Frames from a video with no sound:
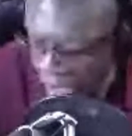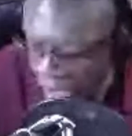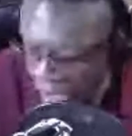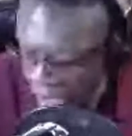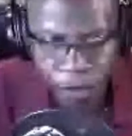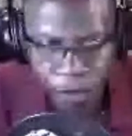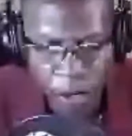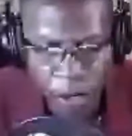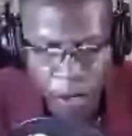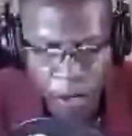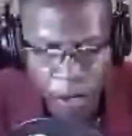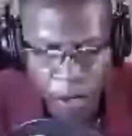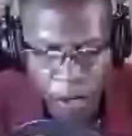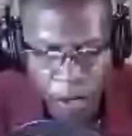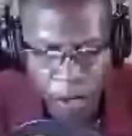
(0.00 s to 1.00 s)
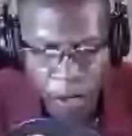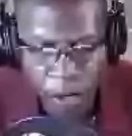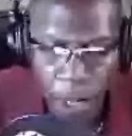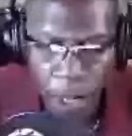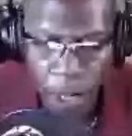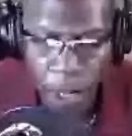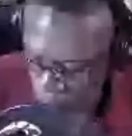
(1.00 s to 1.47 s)
if anyone
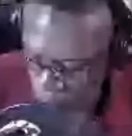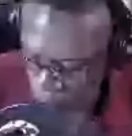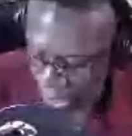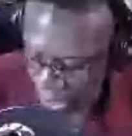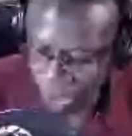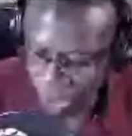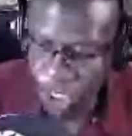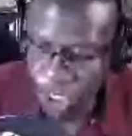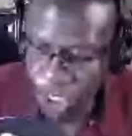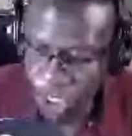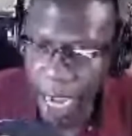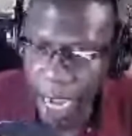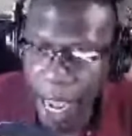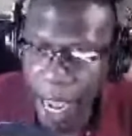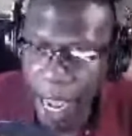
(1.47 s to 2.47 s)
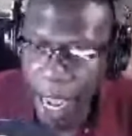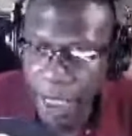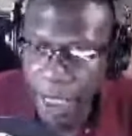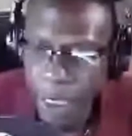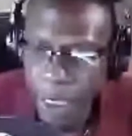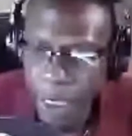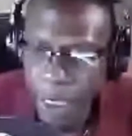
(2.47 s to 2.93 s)
would like to chime
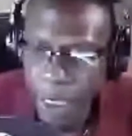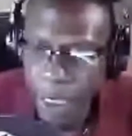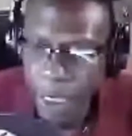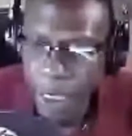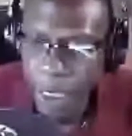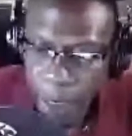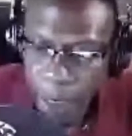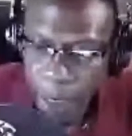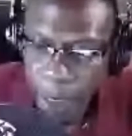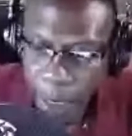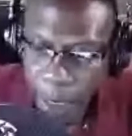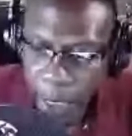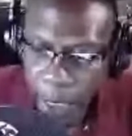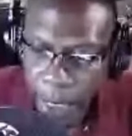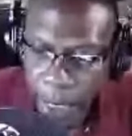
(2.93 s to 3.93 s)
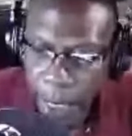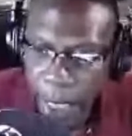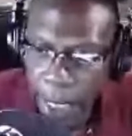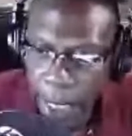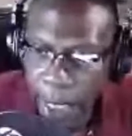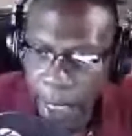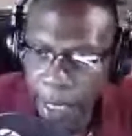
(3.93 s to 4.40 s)
in
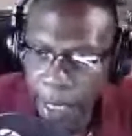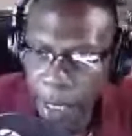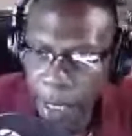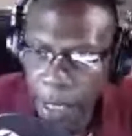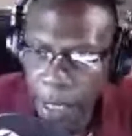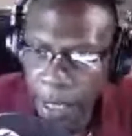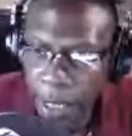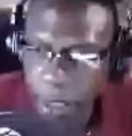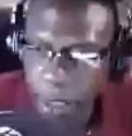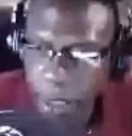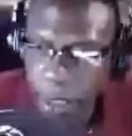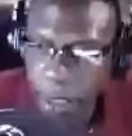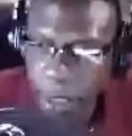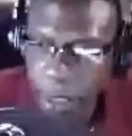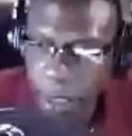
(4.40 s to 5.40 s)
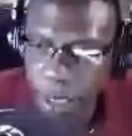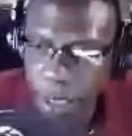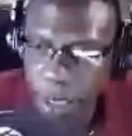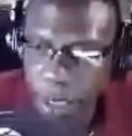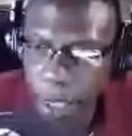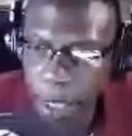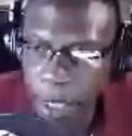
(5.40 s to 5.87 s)
and address
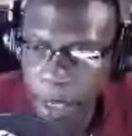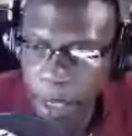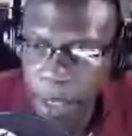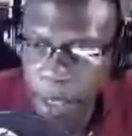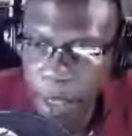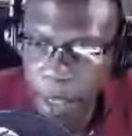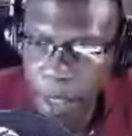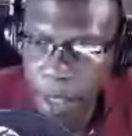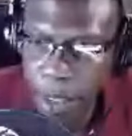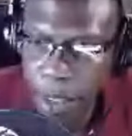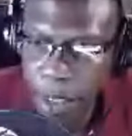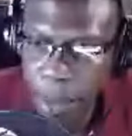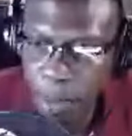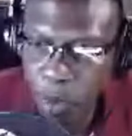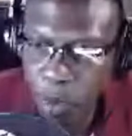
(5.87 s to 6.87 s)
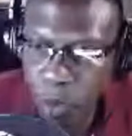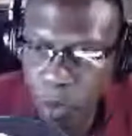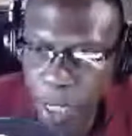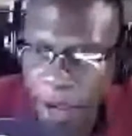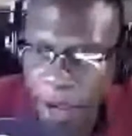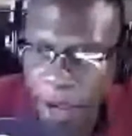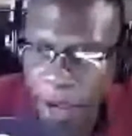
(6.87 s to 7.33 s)
some of what
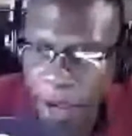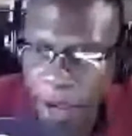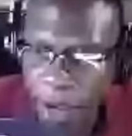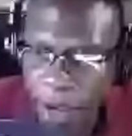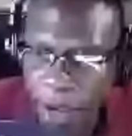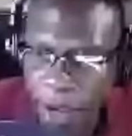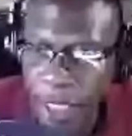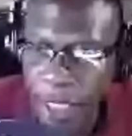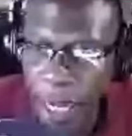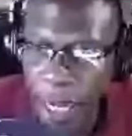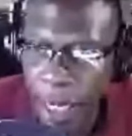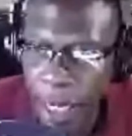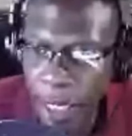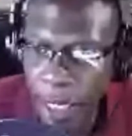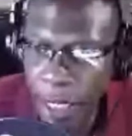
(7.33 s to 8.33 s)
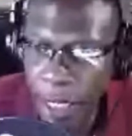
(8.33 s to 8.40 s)
I've had to say,